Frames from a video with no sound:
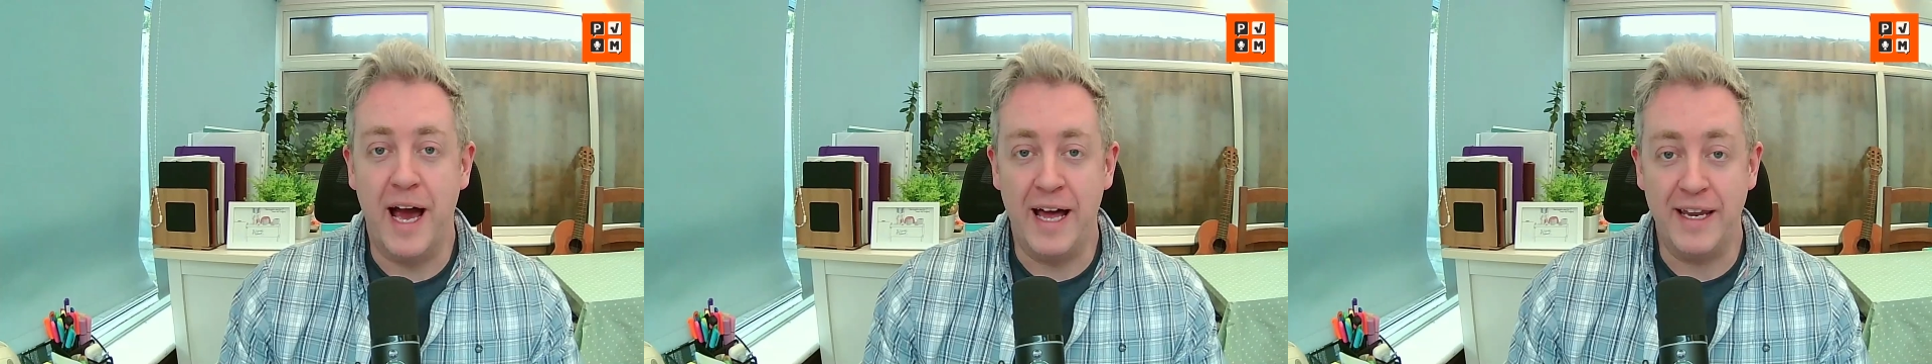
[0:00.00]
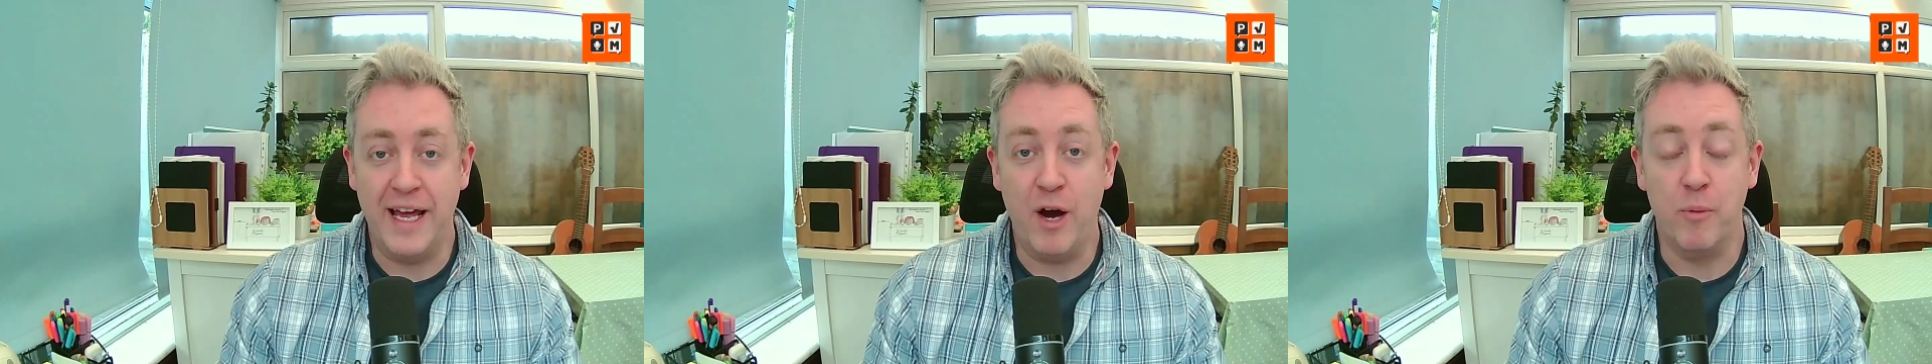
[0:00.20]

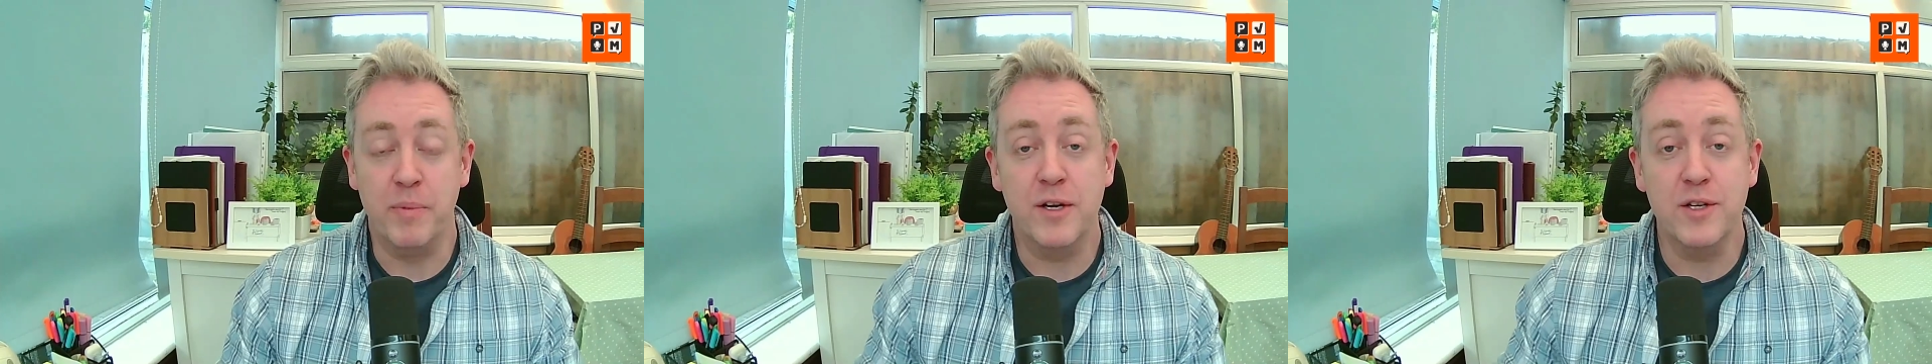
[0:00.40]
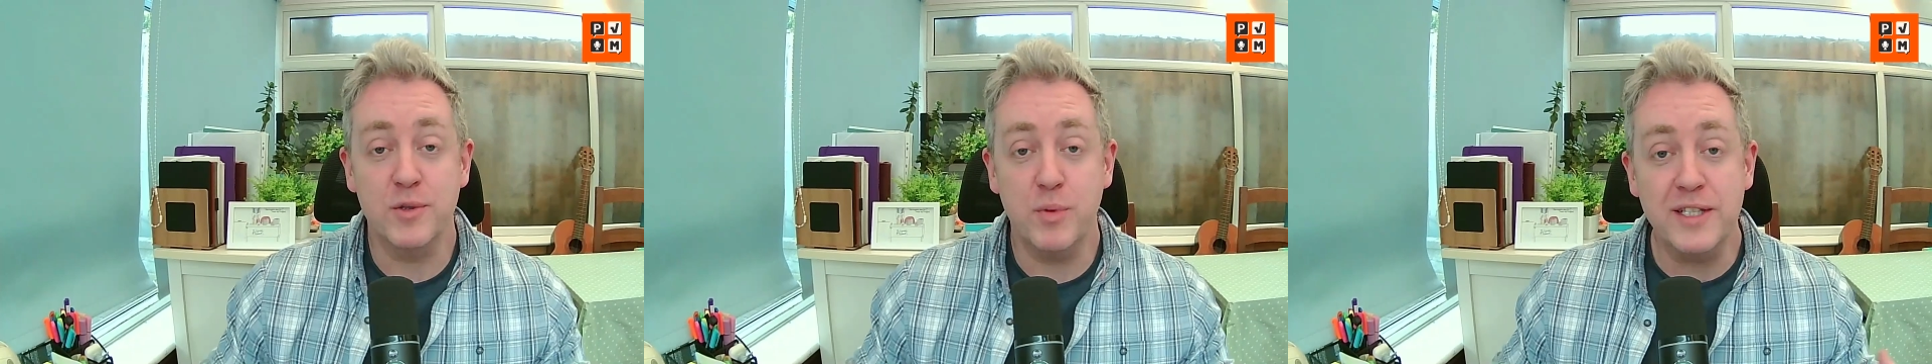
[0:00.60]
and help
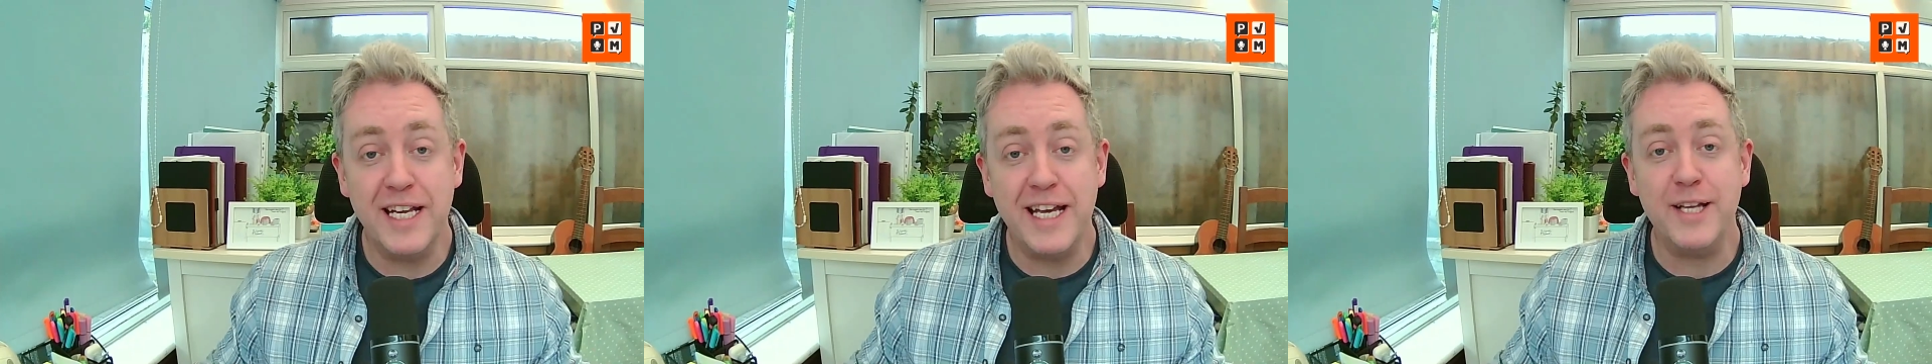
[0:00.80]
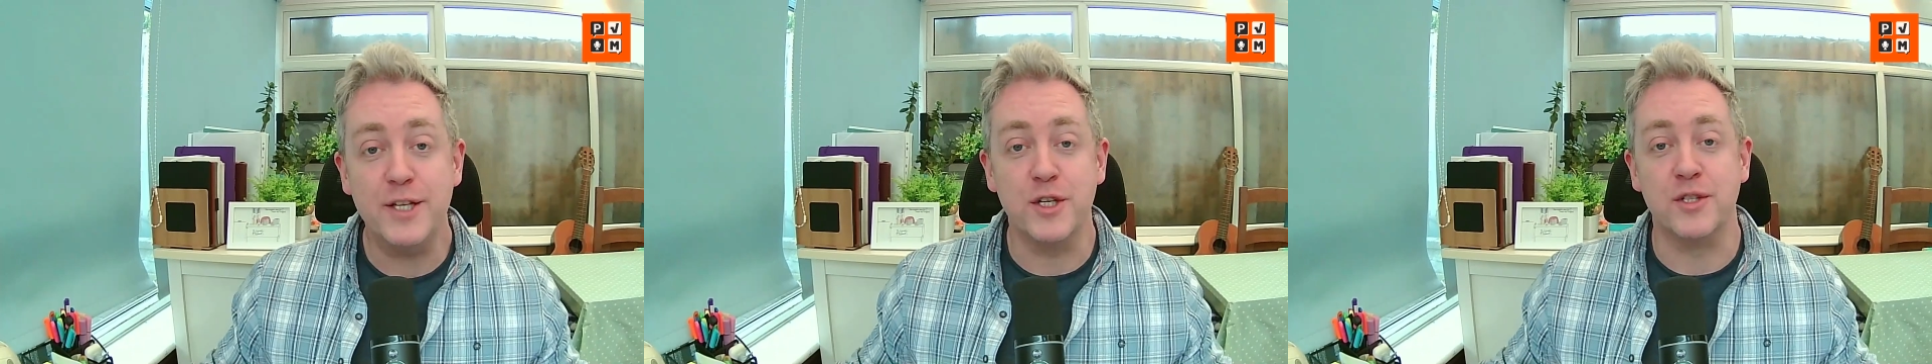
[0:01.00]
because we're
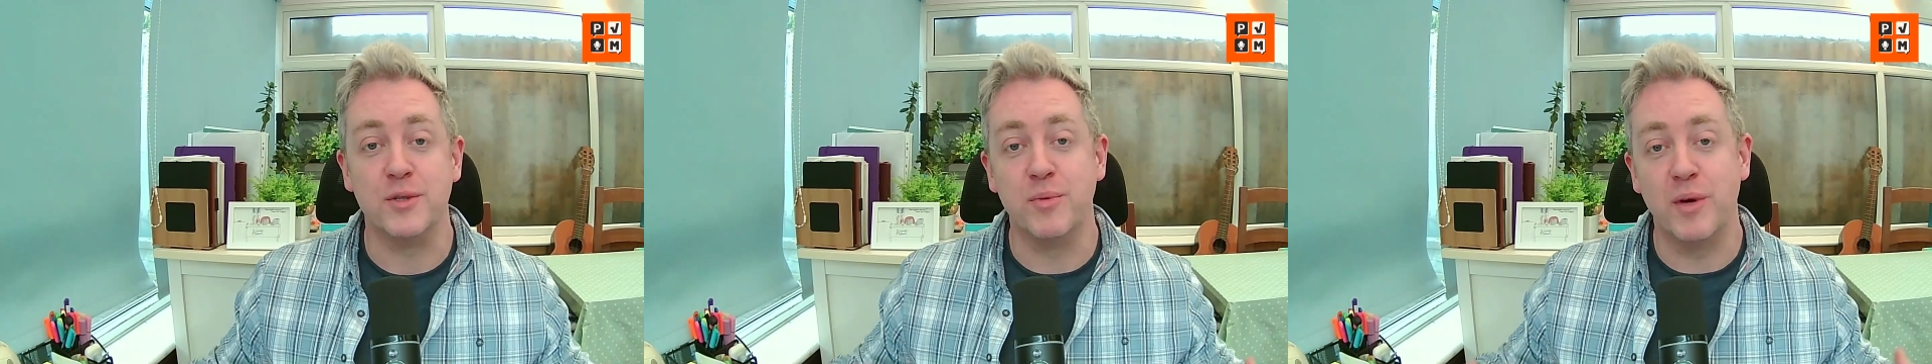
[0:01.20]
teachers.